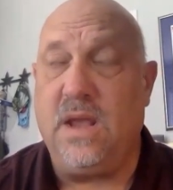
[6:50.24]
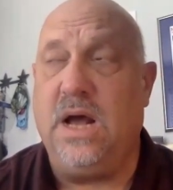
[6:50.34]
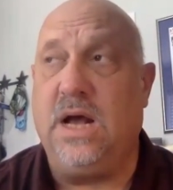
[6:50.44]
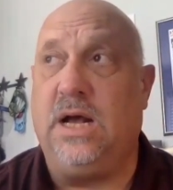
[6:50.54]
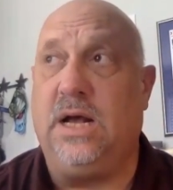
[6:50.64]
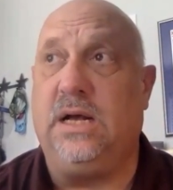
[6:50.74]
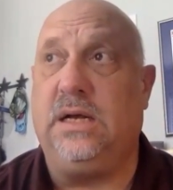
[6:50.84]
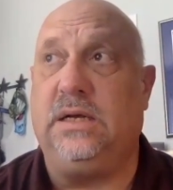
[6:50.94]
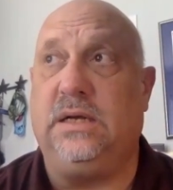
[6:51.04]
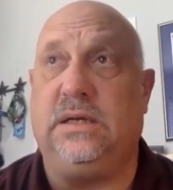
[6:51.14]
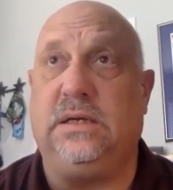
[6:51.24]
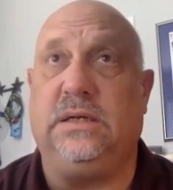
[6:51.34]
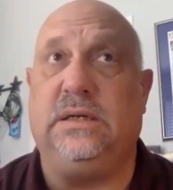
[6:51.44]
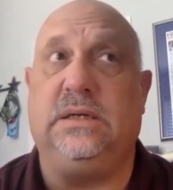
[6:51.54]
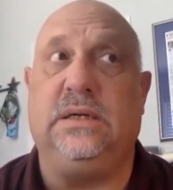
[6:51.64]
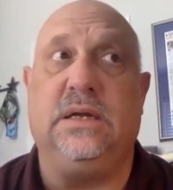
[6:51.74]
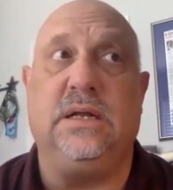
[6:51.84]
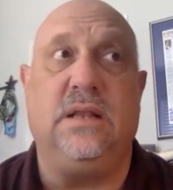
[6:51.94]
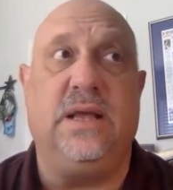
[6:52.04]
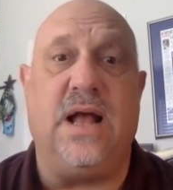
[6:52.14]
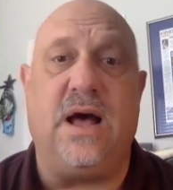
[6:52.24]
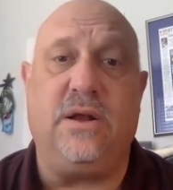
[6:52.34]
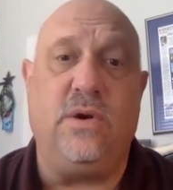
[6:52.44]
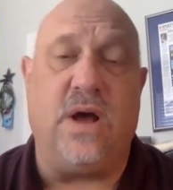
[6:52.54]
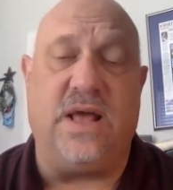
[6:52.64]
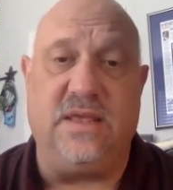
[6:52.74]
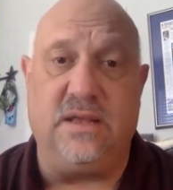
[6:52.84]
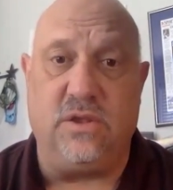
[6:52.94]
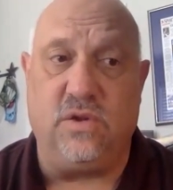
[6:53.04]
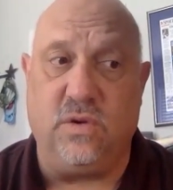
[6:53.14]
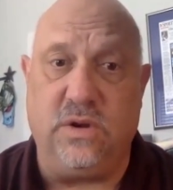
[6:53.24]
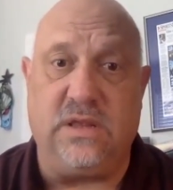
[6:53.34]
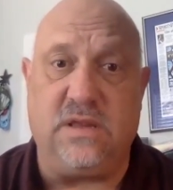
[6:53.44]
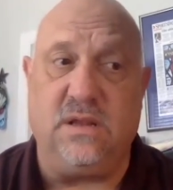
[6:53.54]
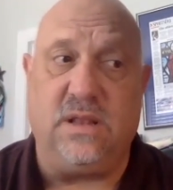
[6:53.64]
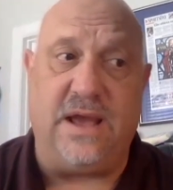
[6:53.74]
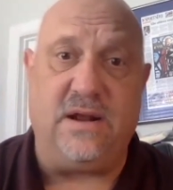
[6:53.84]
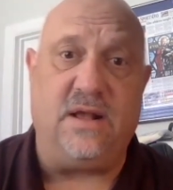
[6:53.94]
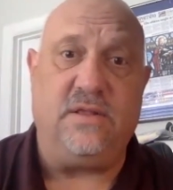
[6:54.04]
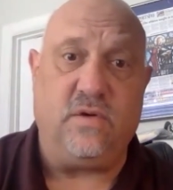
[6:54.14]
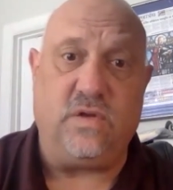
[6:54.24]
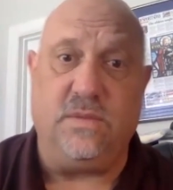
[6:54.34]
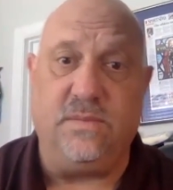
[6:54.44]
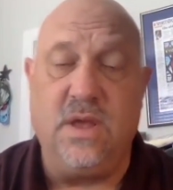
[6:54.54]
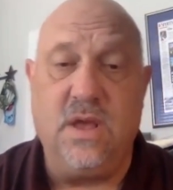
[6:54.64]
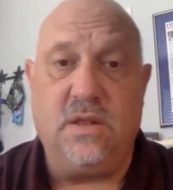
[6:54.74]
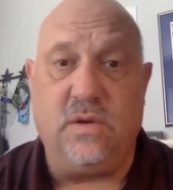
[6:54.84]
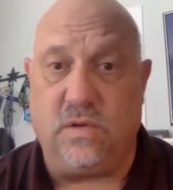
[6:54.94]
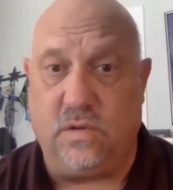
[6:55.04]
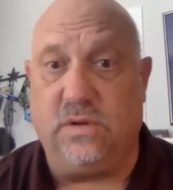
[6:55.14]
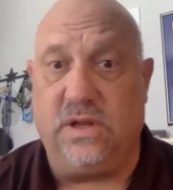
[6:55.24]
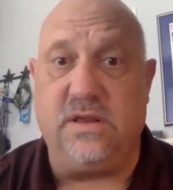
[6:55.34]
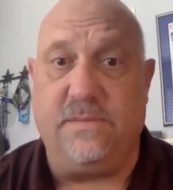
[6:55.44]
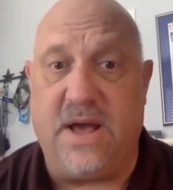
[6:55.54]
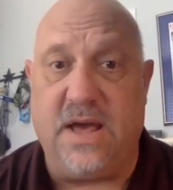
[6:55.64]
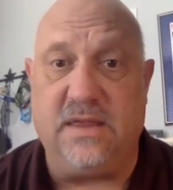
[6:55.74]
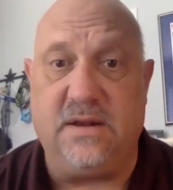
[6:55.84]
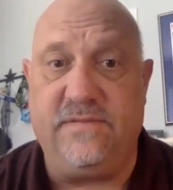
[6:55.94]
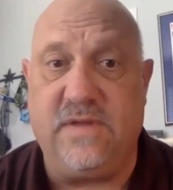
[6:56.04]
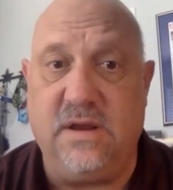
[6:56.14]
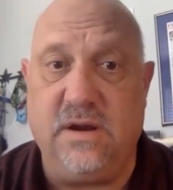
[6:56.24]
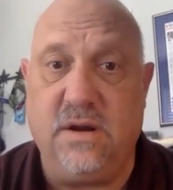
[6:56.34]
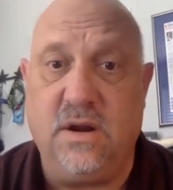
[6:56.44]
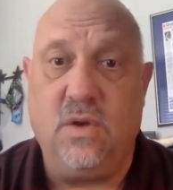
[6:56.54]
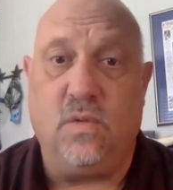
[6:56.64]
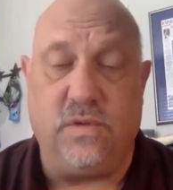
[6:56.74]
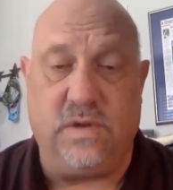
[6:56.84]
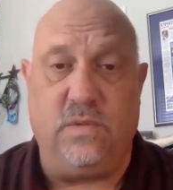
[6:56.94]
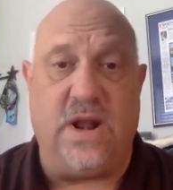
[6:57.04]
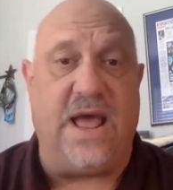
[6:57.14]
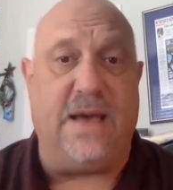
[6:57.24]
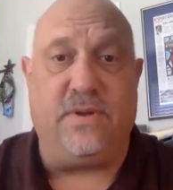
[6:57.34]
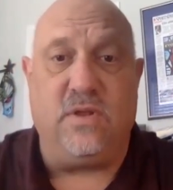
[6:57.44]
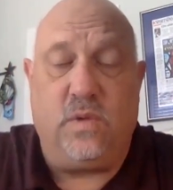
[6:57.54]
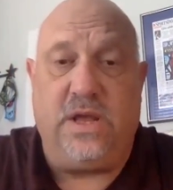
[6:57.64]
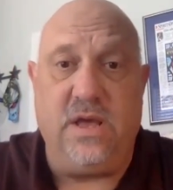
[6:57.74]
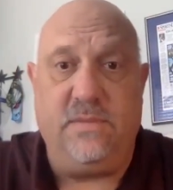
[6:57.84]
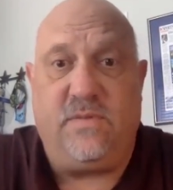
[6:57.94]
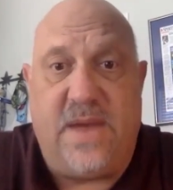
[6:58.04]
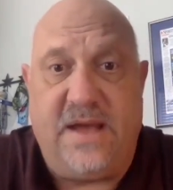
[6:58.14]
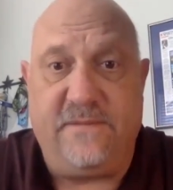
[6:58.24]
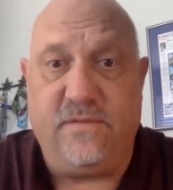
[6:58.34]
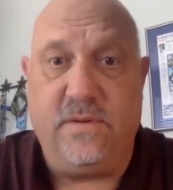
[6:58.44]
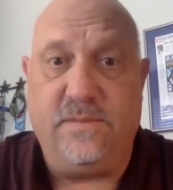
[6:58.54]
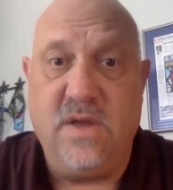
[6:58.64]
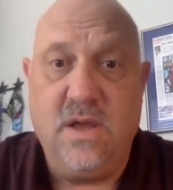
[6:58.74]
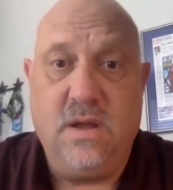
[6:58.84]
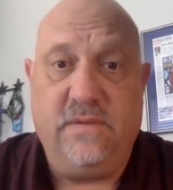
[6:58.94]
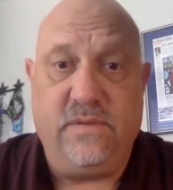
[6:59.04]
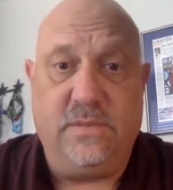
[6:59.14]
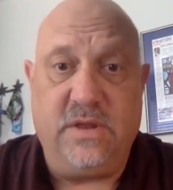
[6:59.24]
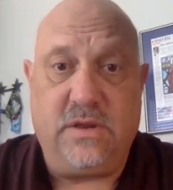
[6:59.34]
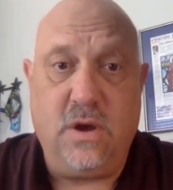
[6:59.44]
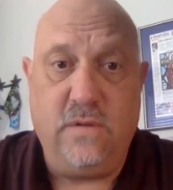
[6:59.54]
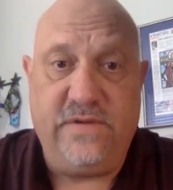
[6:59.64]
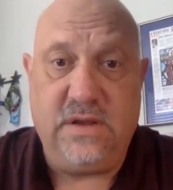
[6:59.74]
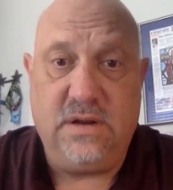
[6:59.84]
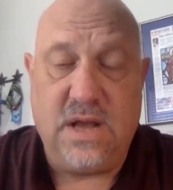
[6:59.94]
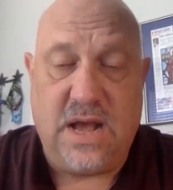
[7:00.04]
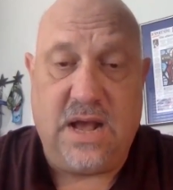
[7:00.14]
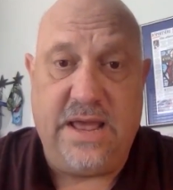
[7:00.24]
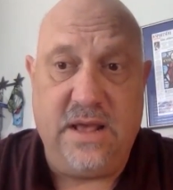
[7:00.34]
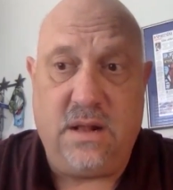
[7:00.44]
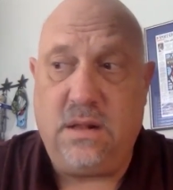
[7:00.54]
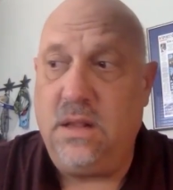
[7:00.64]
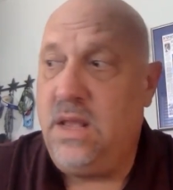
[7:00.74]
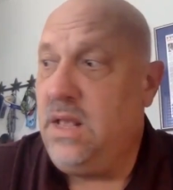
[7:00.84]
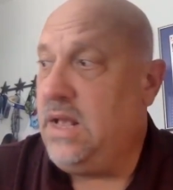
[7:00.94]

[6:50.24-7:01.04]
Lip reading: Uh, Glenn Otto, I think the jury is still out on. There's certainly some positives there. We'll see what happens when he comes back from his COVID IL.